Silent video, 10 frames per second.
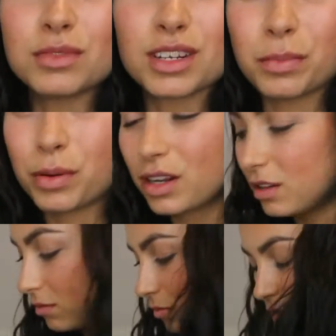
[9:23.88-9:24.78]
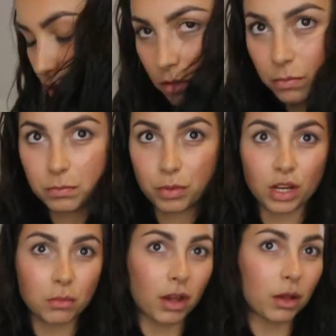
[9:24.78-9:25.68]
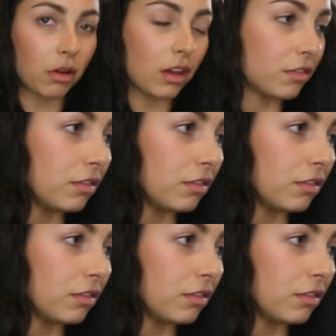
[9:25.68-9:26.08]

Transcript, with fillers: I'm just gonna put it, I'm just gonna put it in the microwave.